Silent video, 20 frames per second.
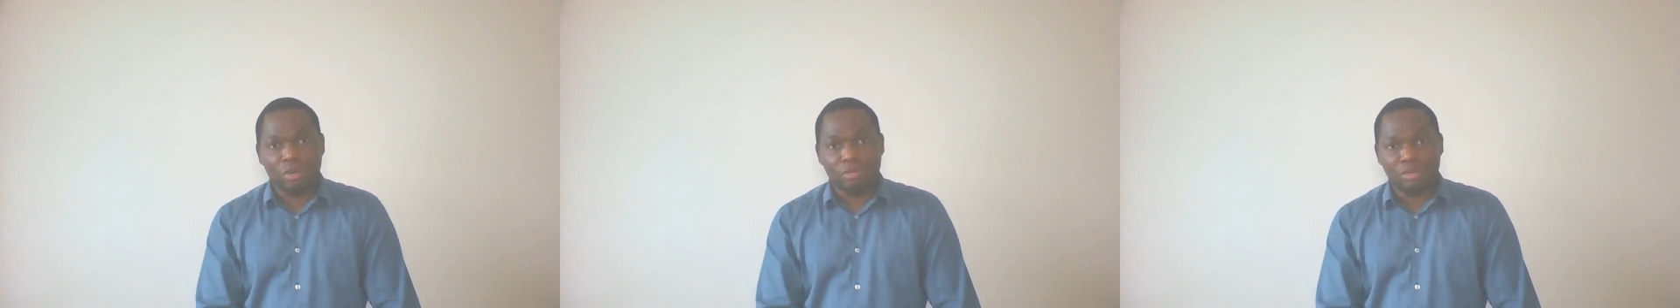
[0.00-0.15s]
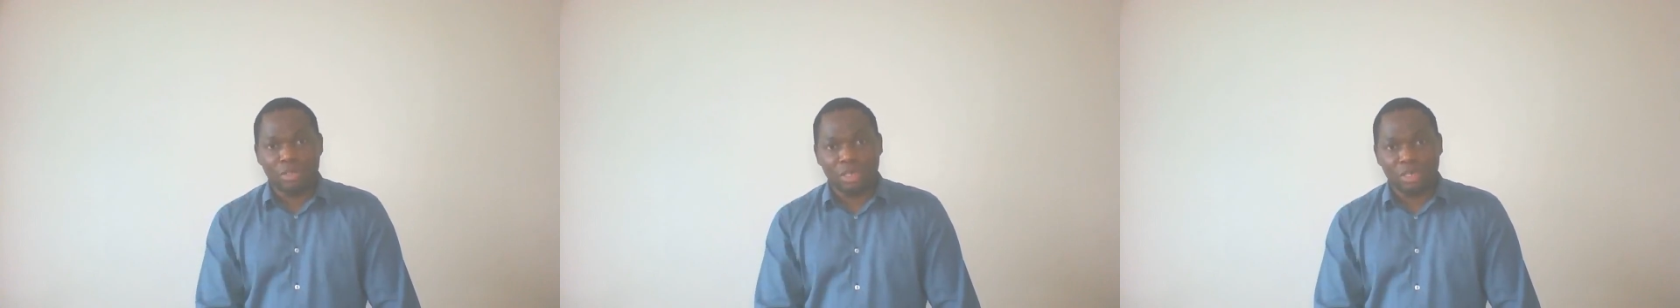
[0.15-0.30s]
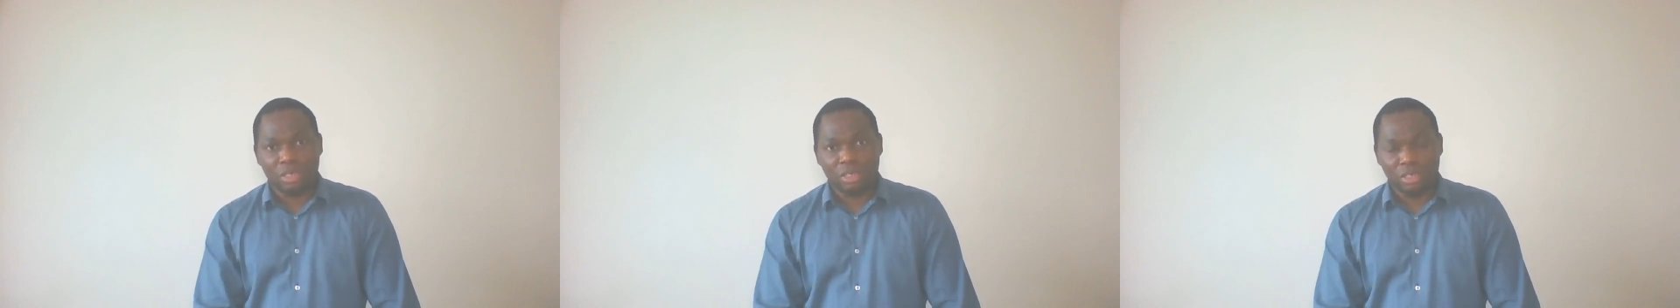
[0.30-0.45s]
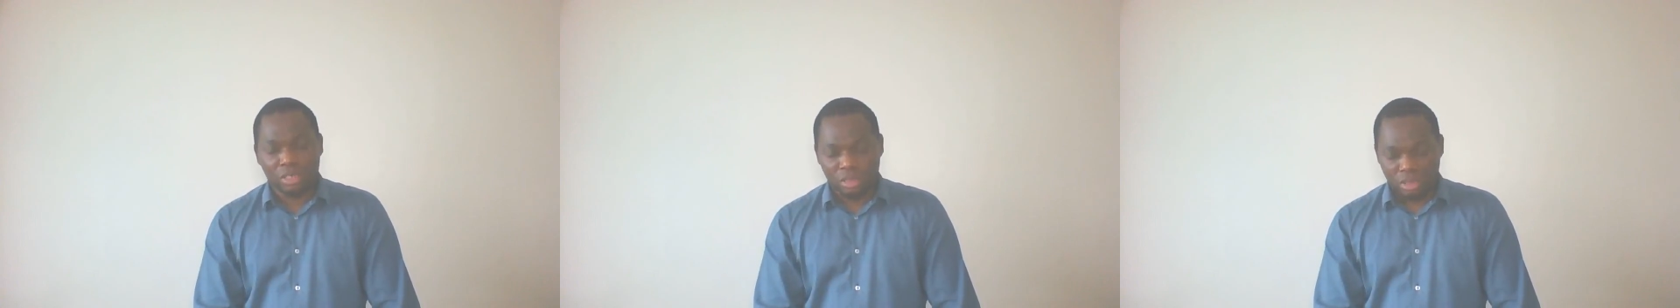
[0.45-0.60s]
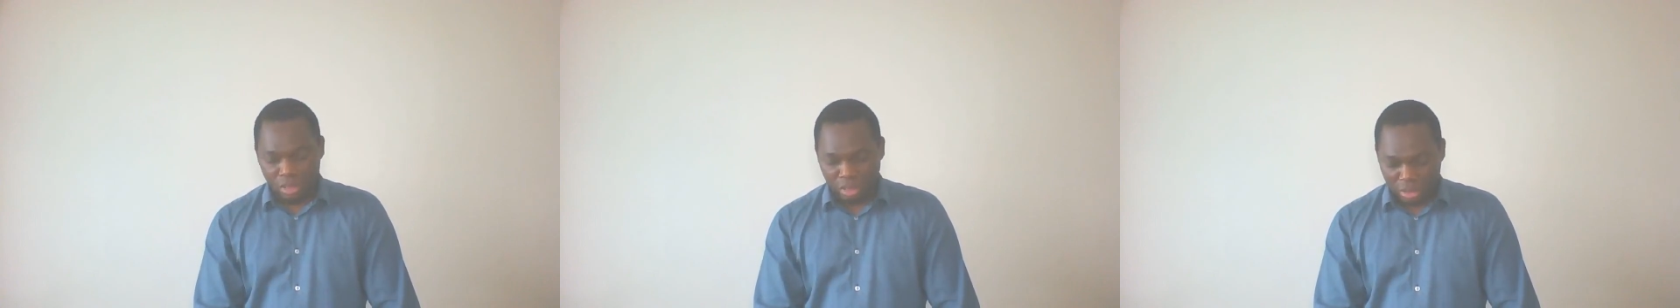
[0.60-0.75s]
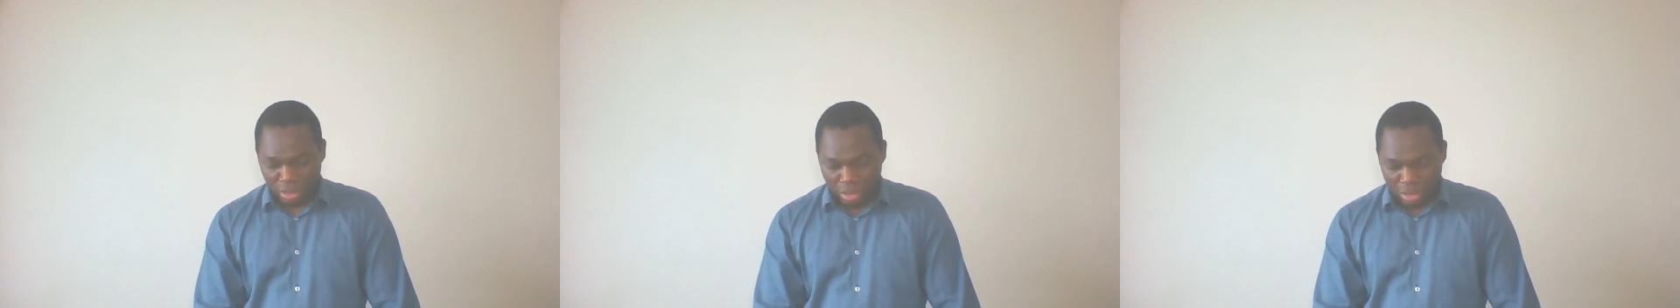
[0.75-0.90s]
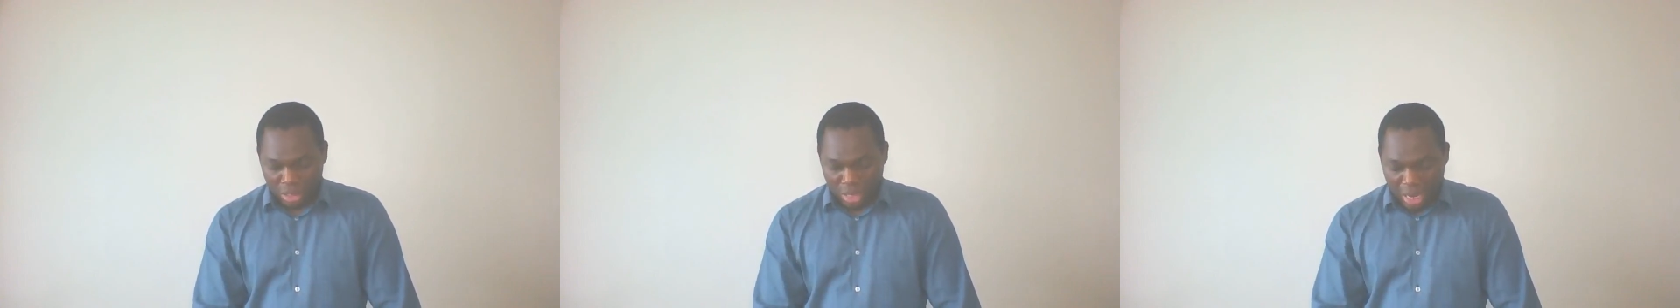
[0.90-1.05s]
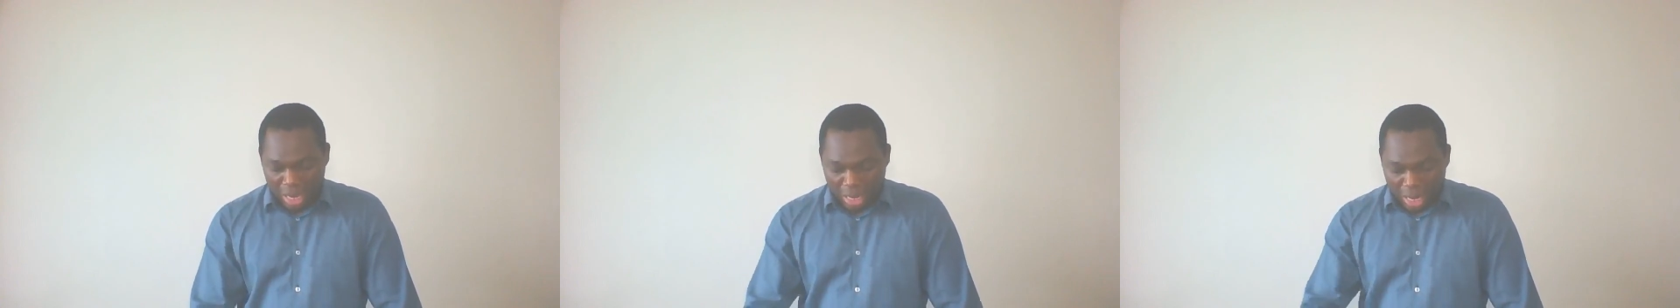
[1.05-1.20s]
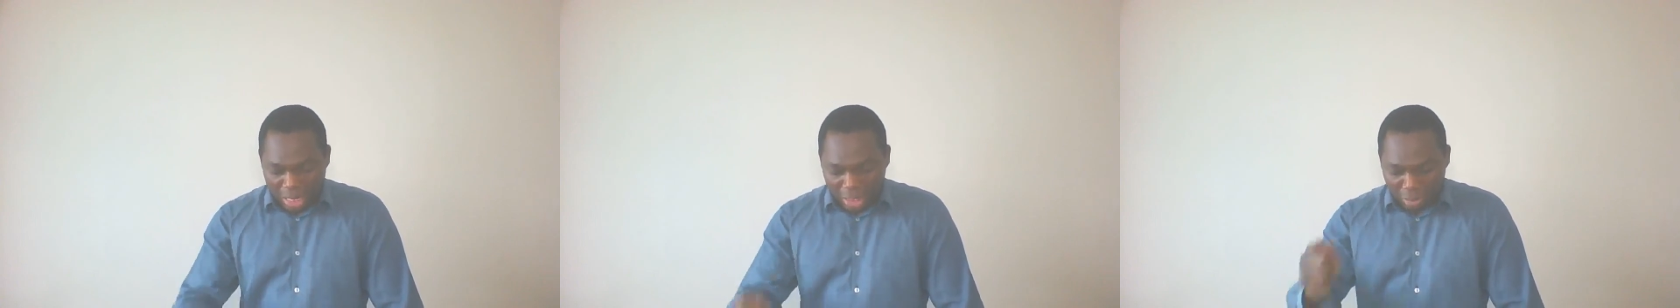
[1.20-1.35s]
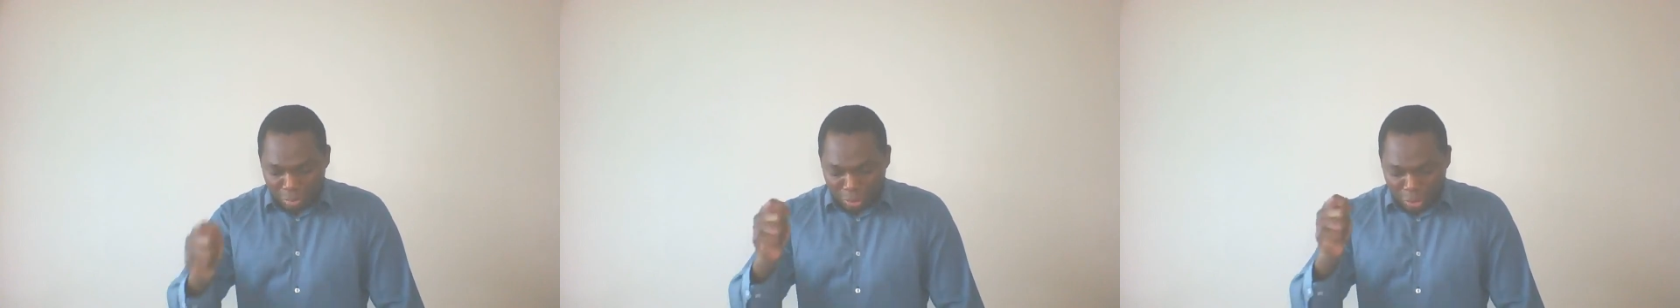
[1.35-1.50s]
governor,
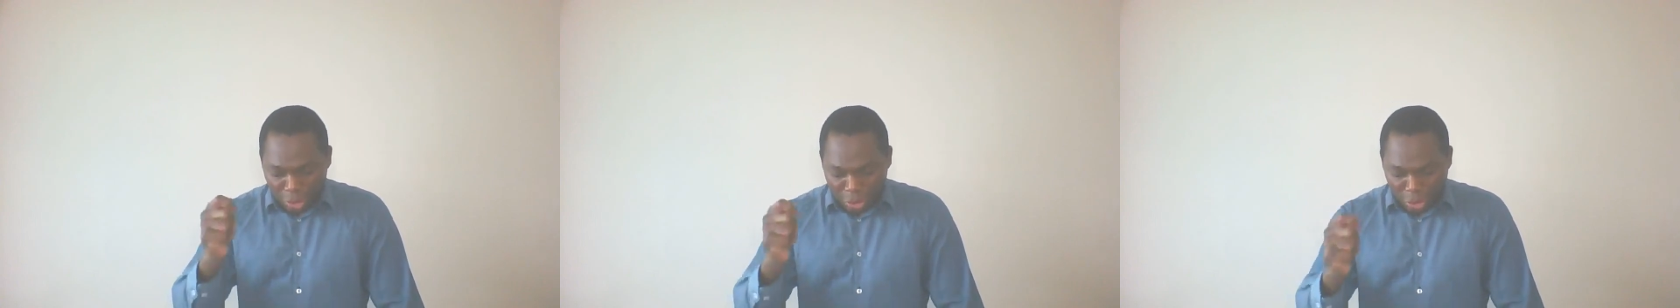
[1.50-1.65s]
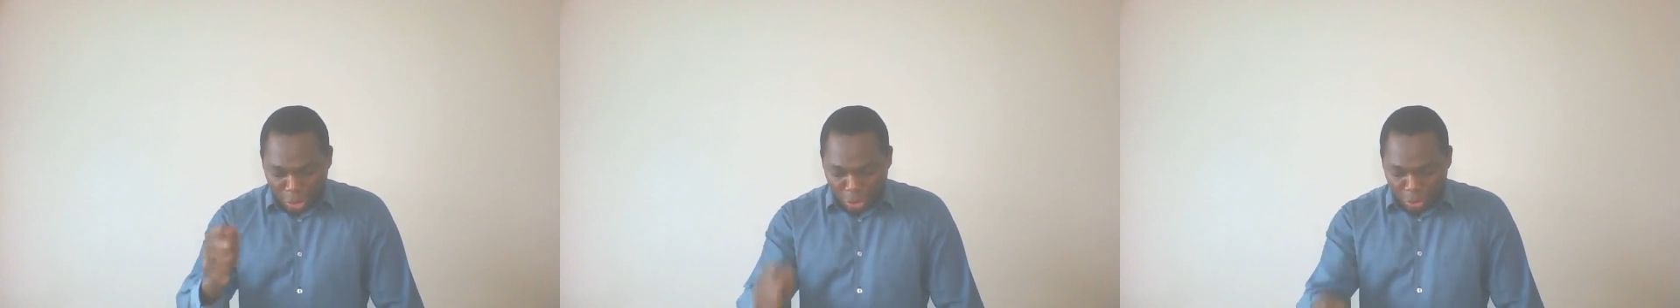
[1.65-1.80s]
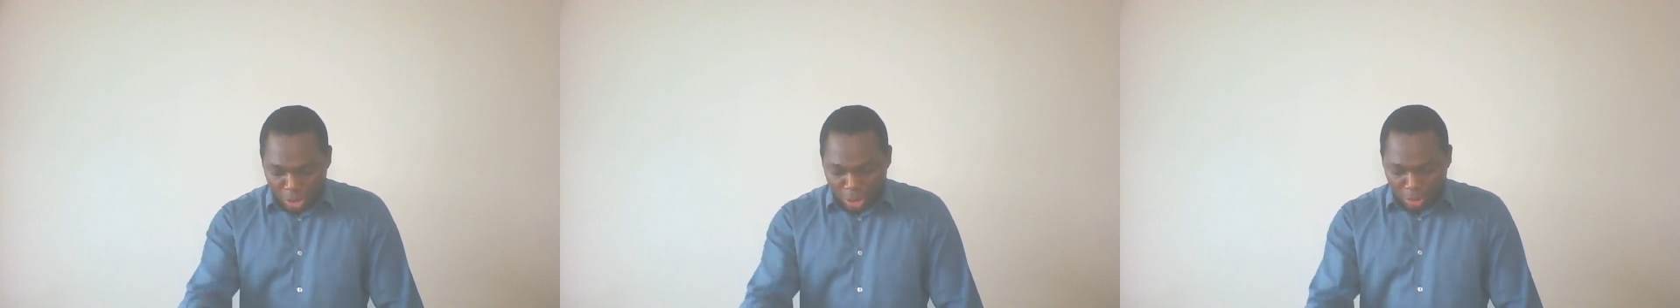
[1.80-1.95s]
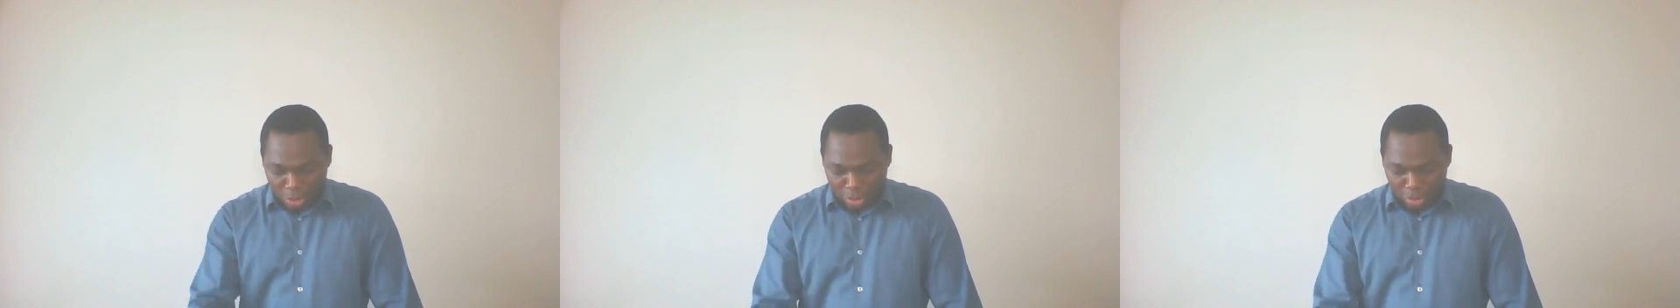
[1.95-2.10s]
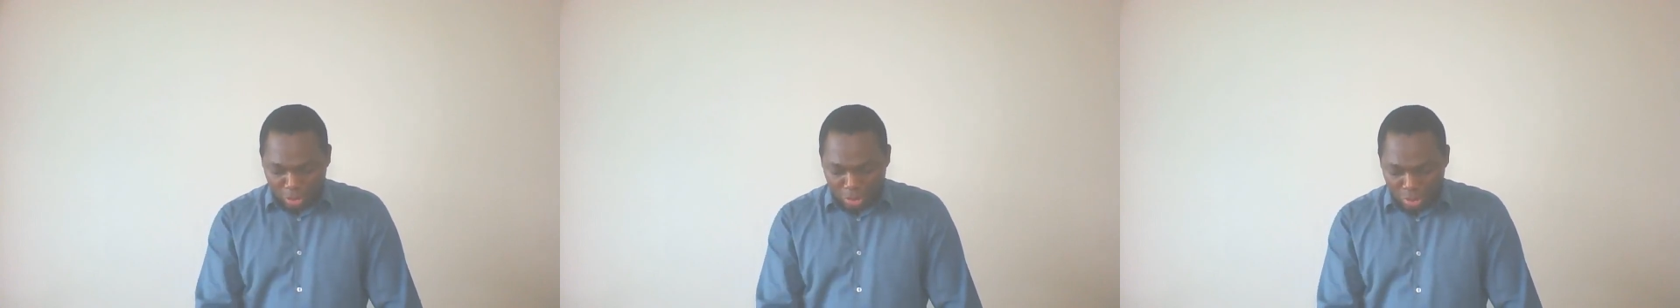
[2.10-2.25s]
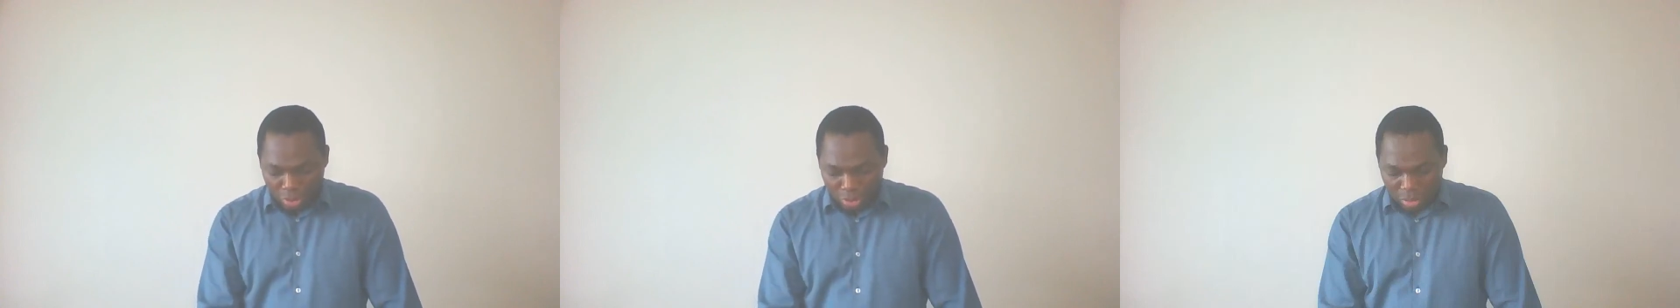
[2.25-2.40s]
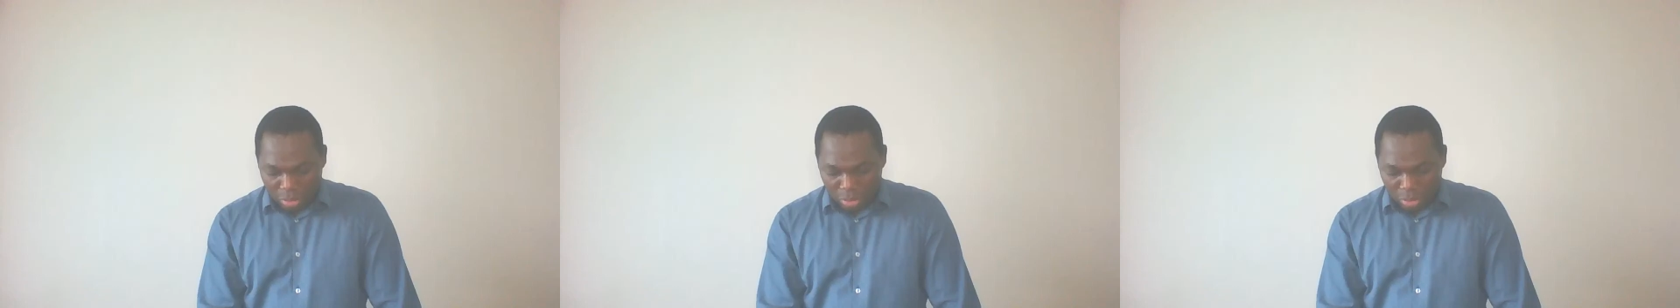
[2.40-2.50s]
an administrator,